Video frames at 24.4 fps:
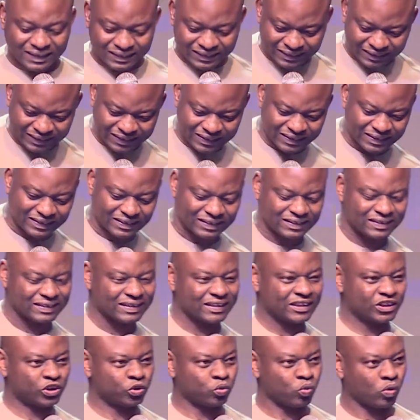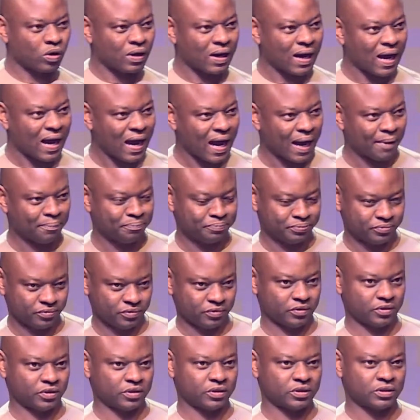This is what
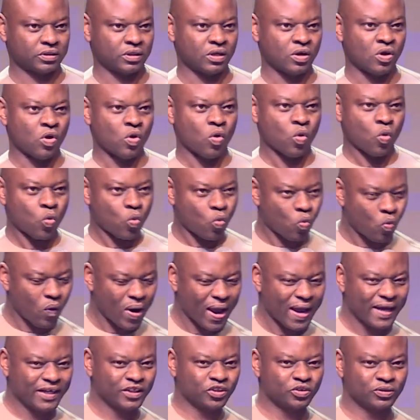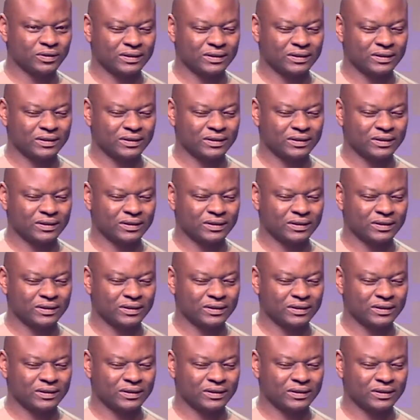happens when you